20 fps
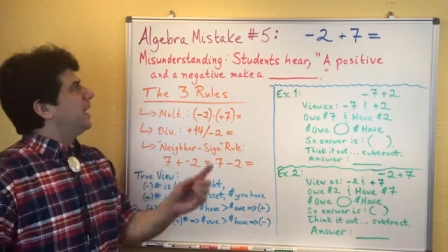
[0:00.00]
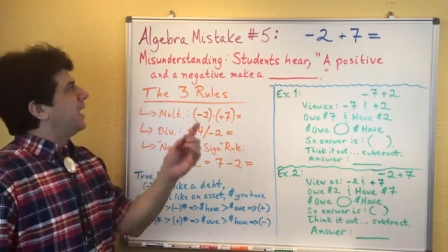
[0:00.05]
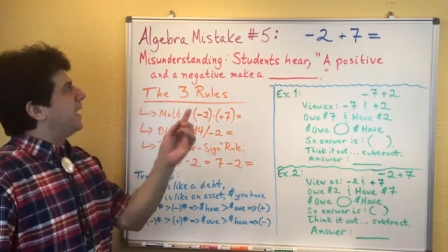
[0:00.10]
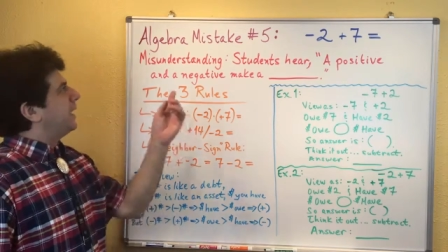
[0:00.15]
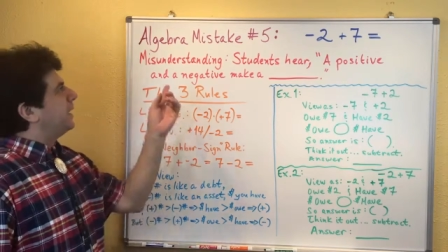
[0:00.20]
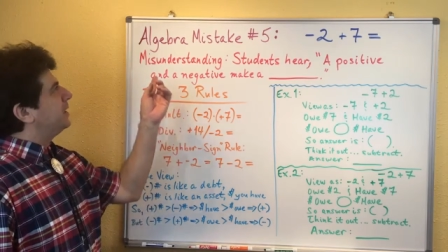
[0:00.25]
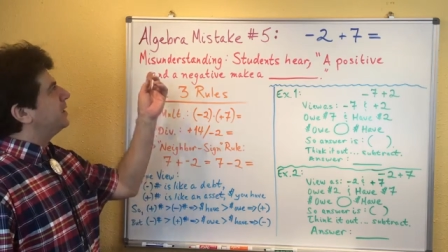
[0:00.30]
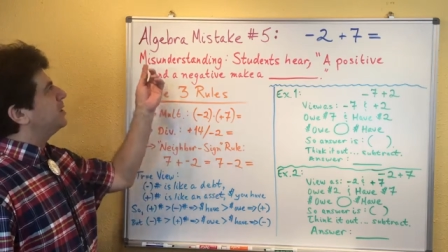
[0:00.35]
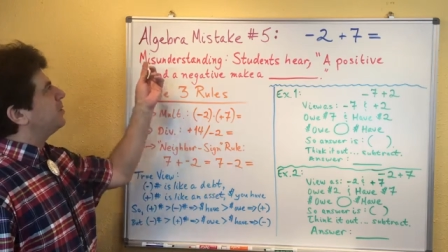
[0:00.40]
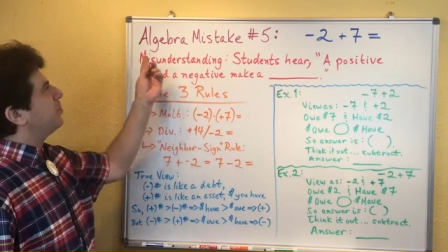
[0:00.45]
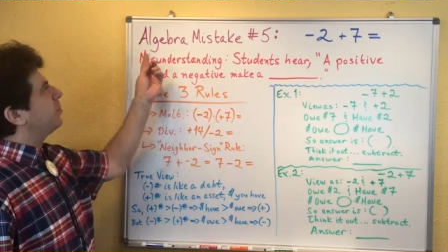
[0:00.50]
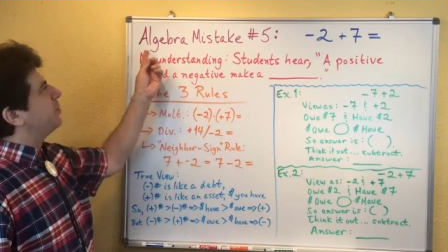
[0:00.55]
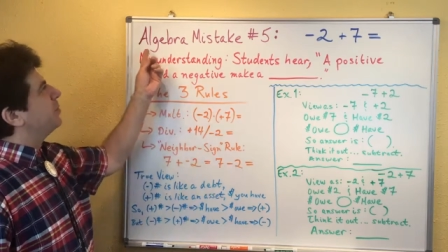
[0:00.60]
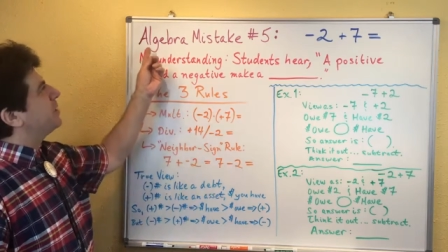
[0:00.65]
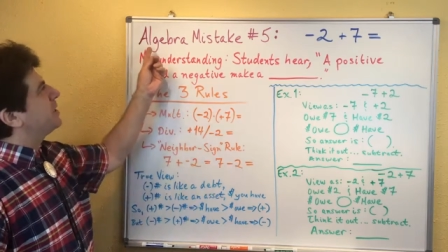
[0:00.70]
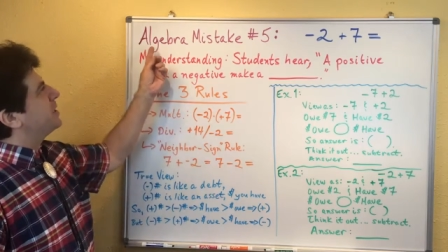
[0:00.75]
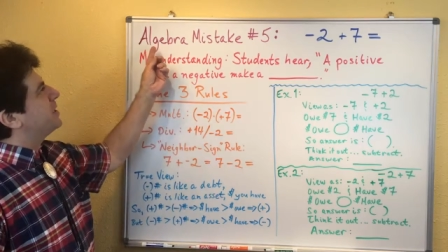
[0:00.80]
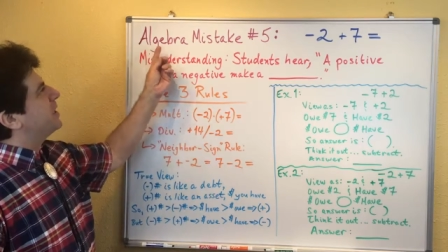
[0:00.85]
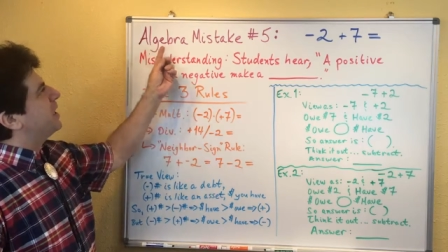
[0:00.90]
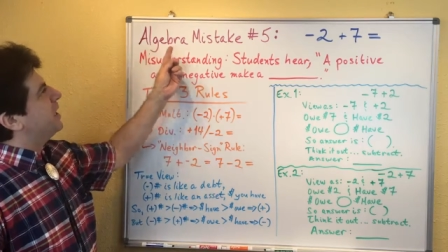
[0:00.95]
algebra
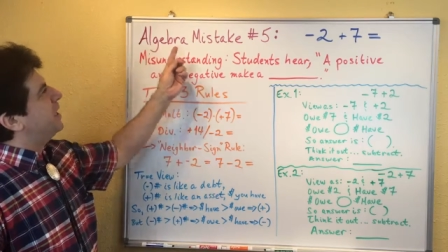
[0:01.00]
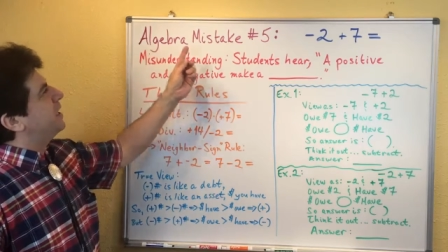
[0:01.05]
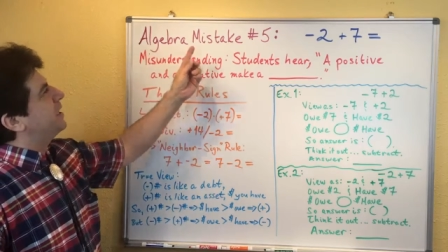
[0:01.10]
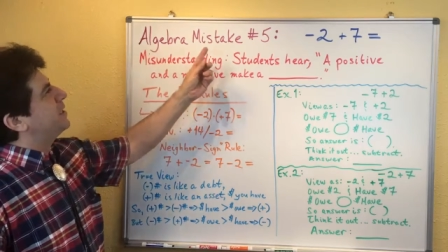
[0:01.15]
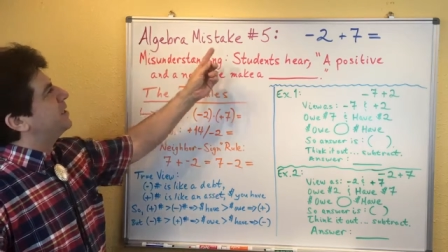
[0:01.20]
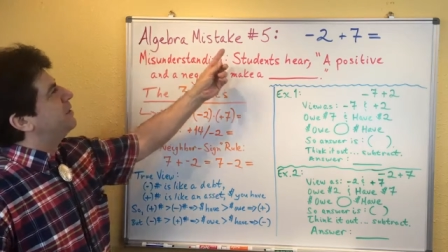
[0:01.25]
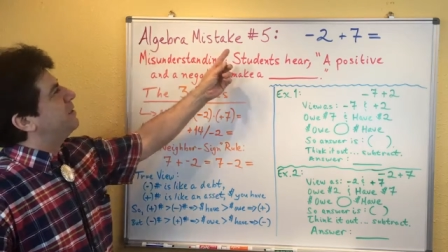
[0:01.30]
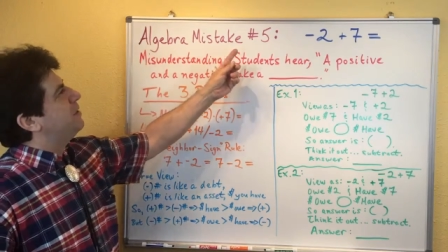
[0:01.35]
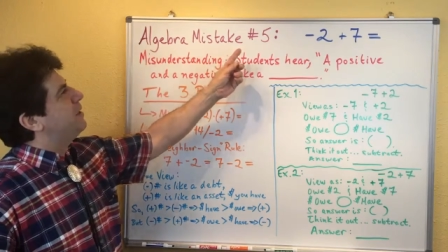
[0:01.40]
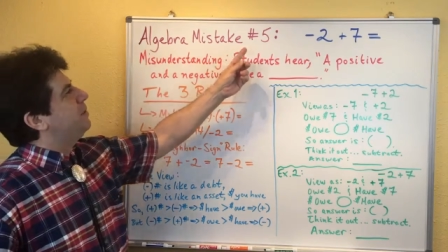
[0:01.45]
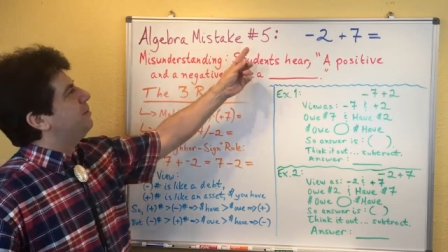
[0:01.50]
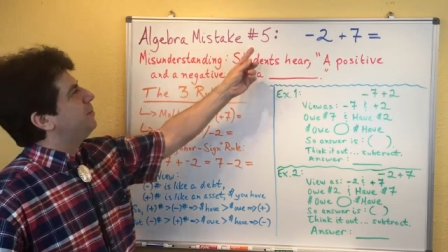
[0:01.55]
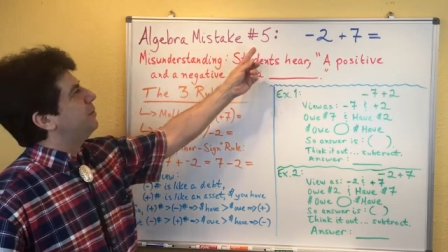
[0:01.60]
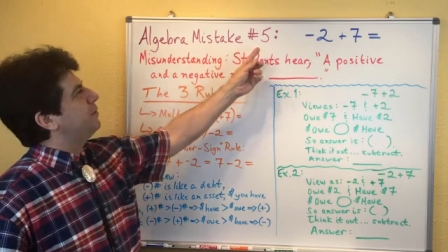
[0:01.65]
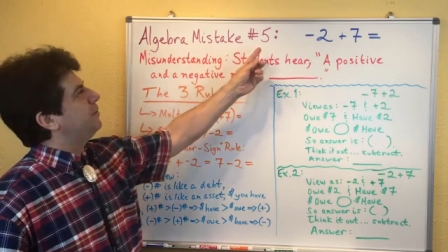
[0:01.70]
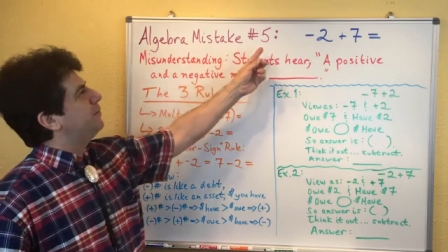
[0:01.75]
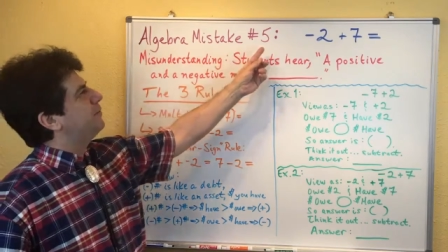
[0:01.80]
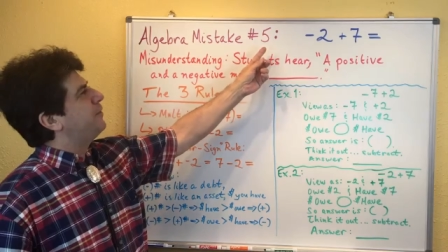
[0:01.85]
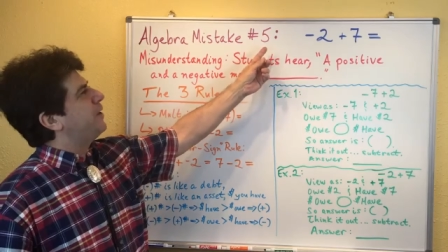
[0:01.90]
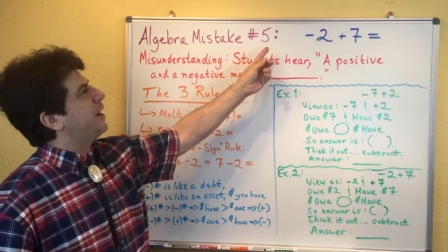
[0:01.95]
mistake number
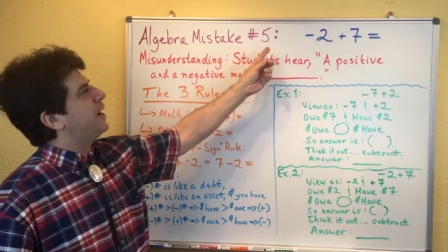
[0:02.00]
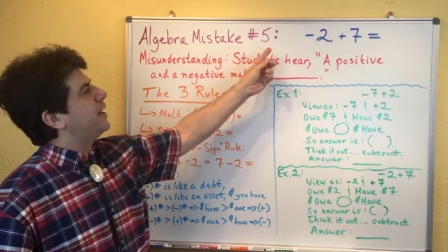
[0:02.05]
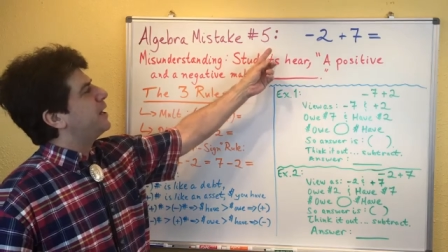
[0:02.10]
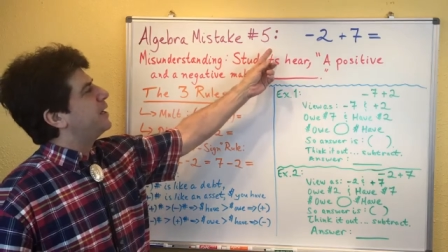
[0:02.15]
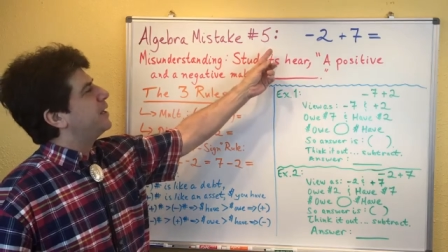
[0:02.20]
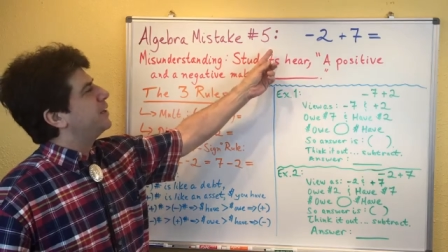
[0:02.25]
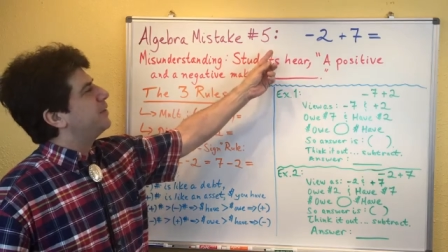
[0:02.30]
5.